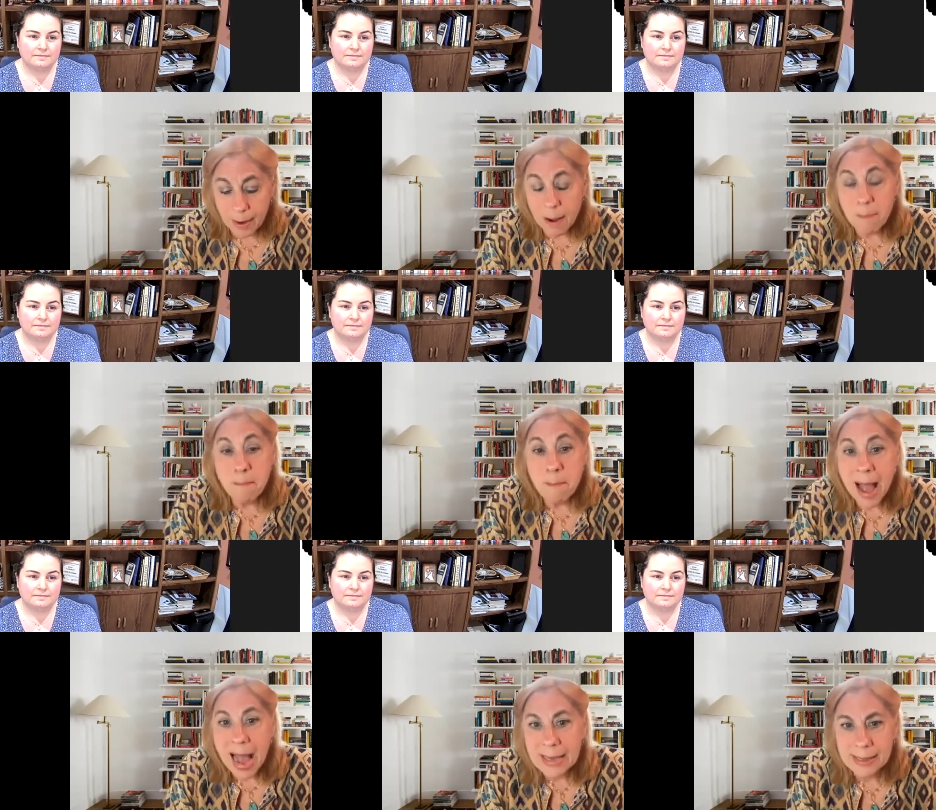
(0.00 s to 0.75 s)

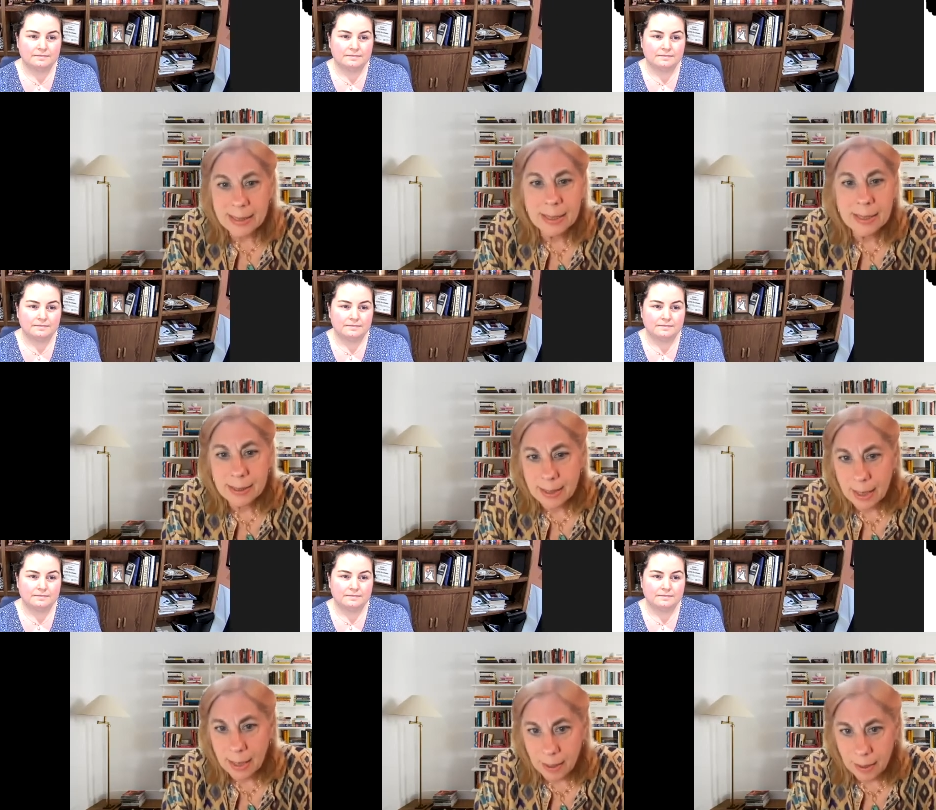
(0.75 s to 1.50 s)
Speaker 1: mast
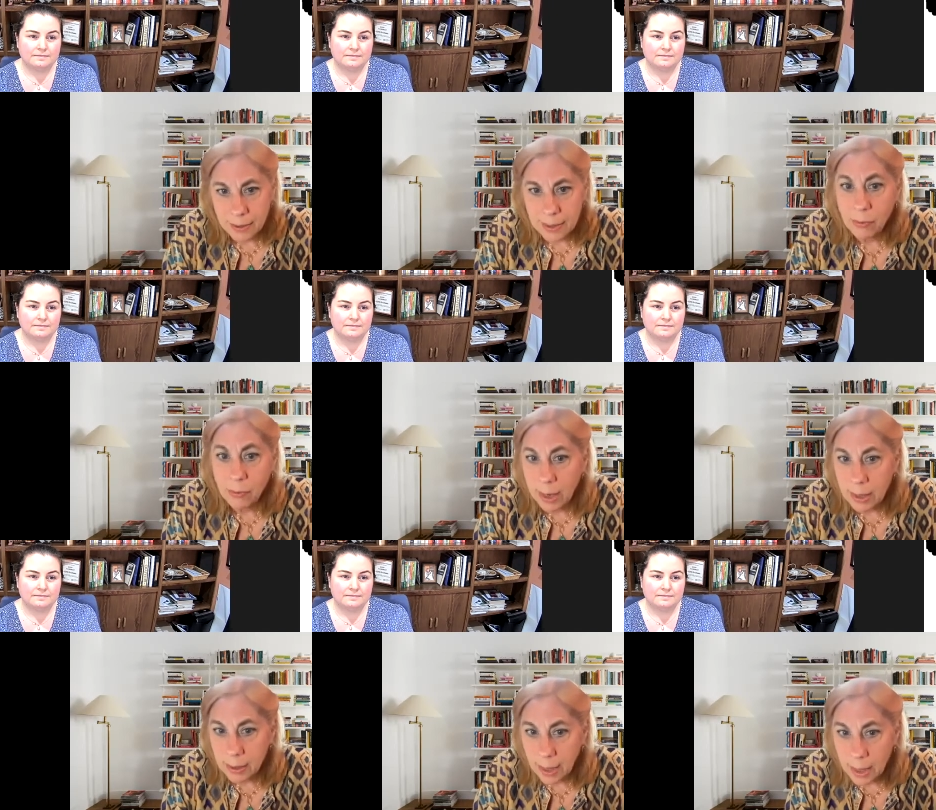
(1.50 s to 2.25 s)
cell
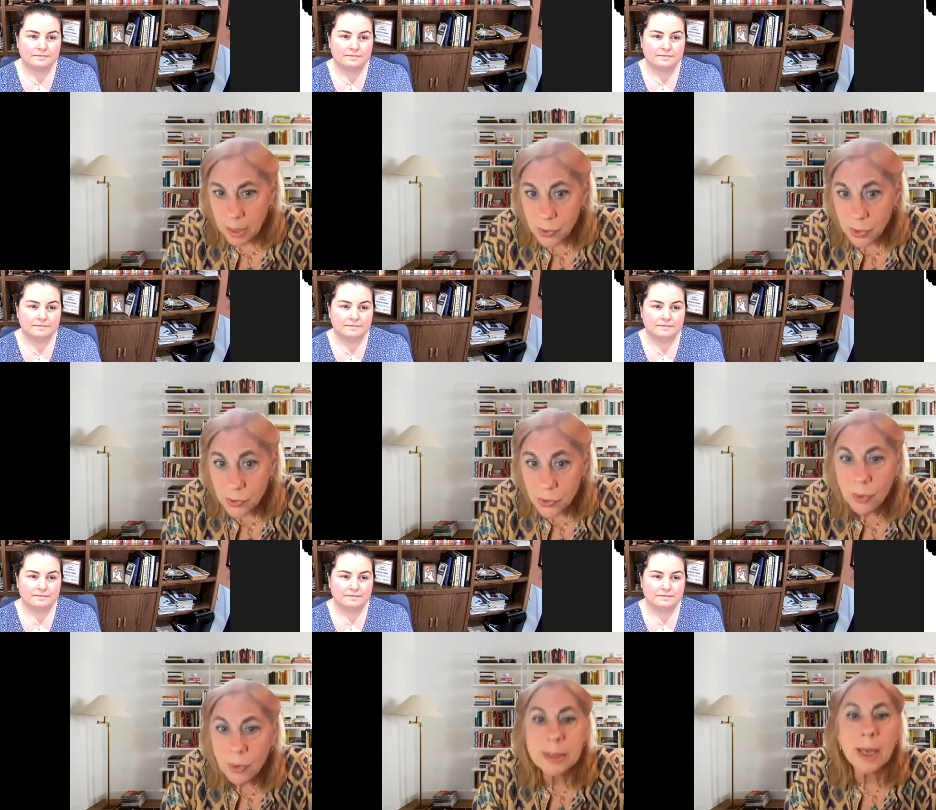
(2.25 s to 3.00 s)
degranulation. So
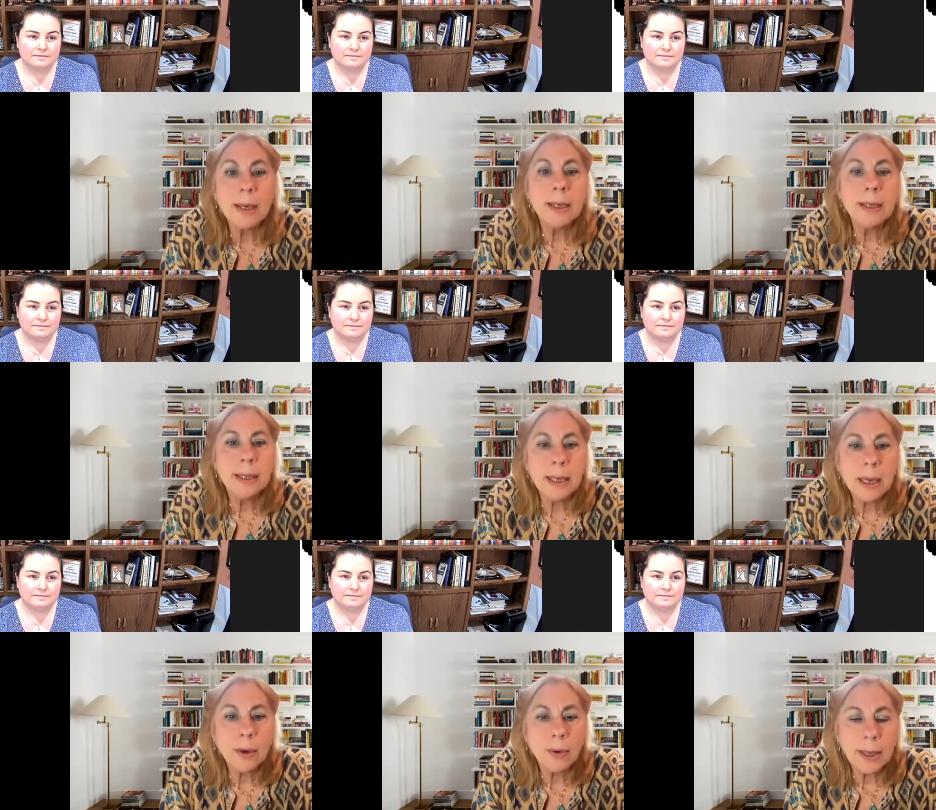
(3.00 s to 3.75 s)
it's going to
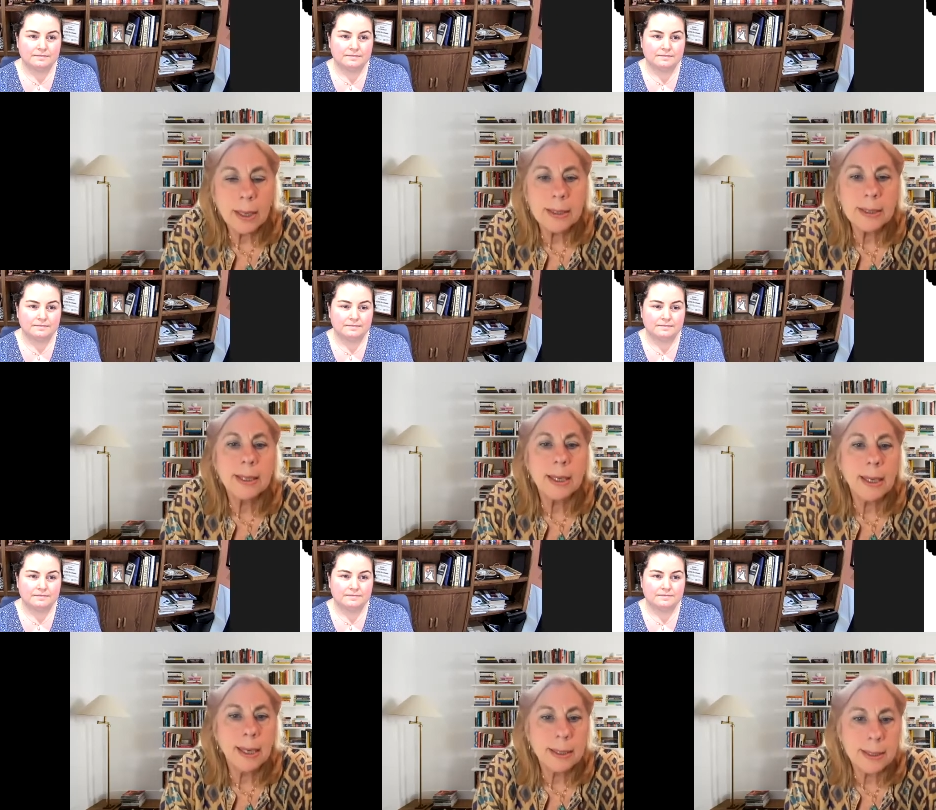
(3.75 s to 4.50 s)
decrease the
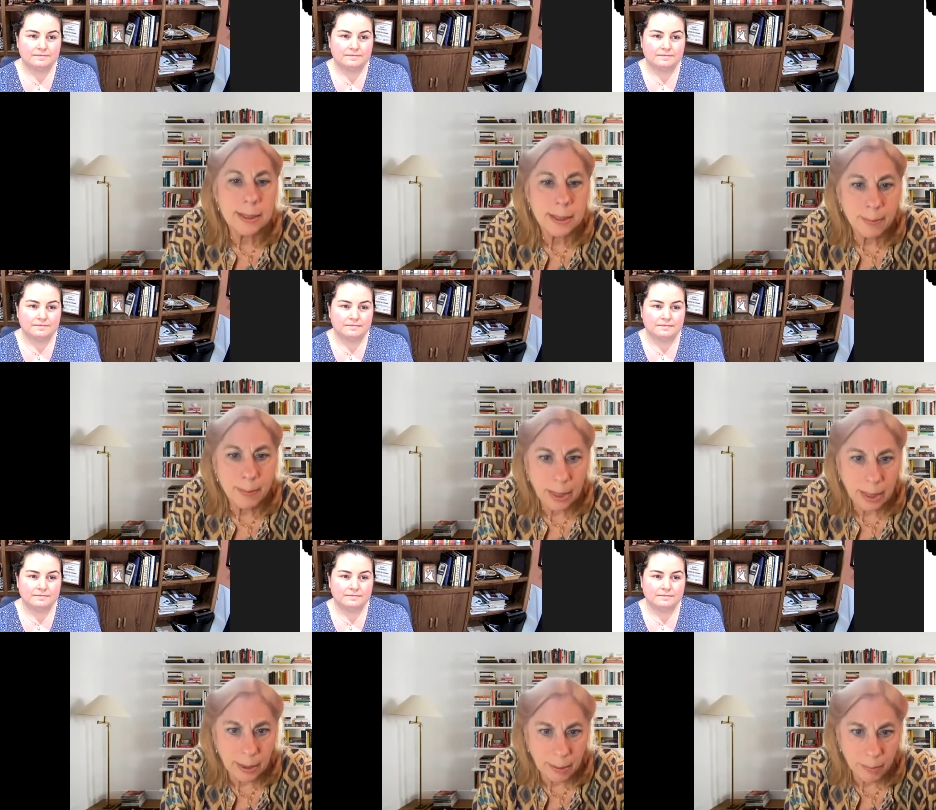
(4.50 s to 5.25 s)

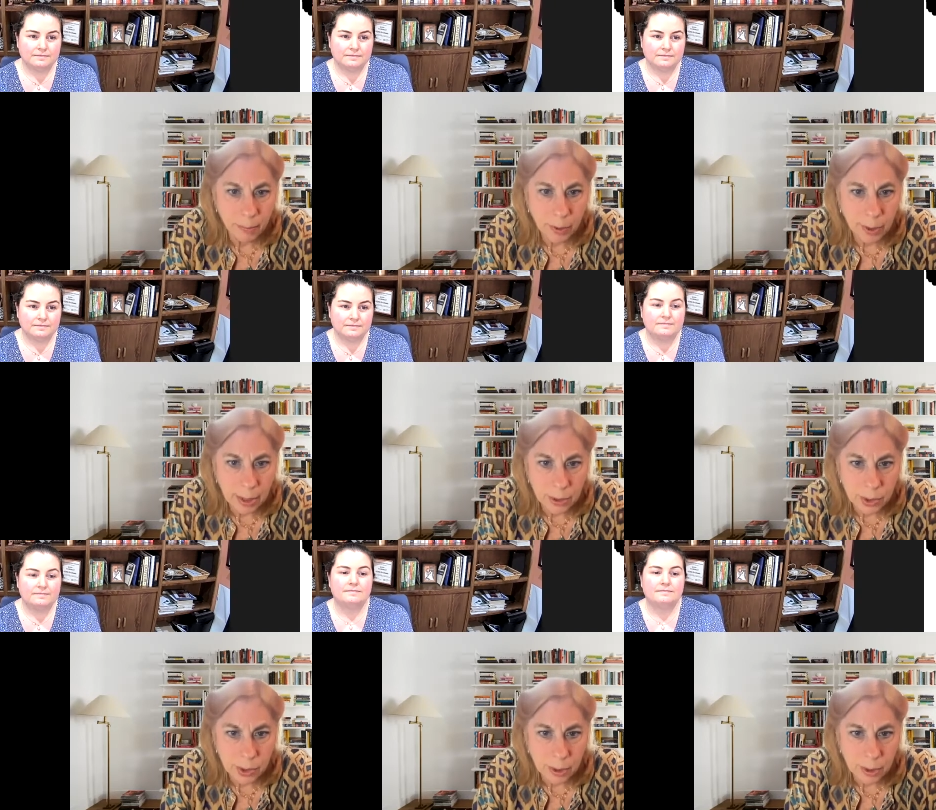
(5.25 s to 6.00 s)
histamine
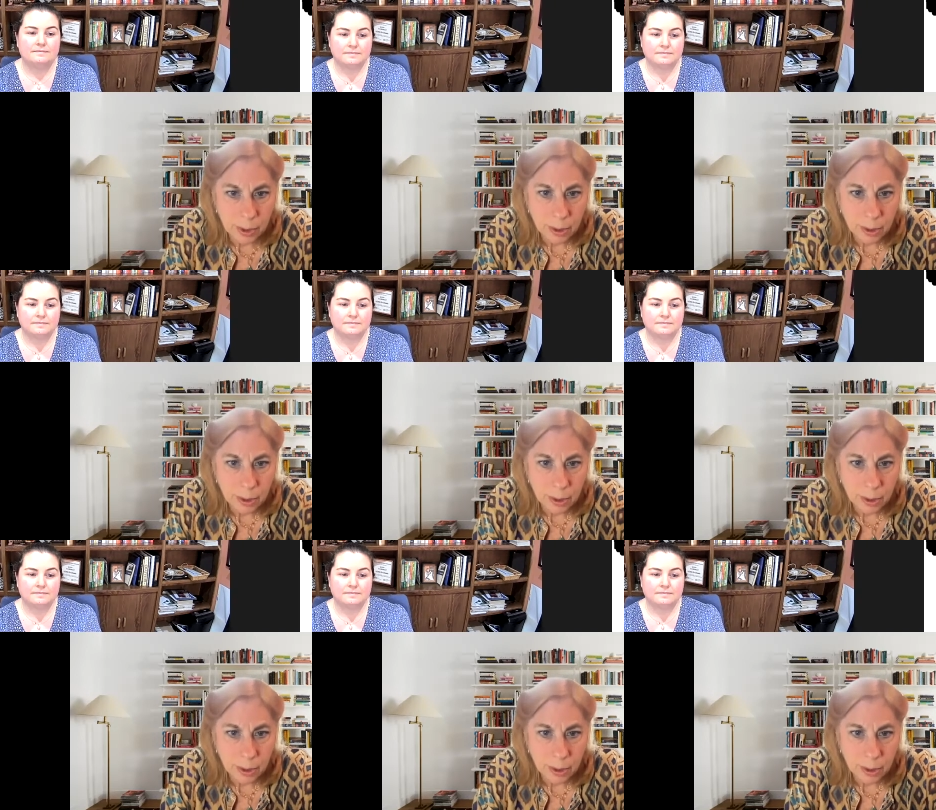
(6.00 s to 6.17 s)
production.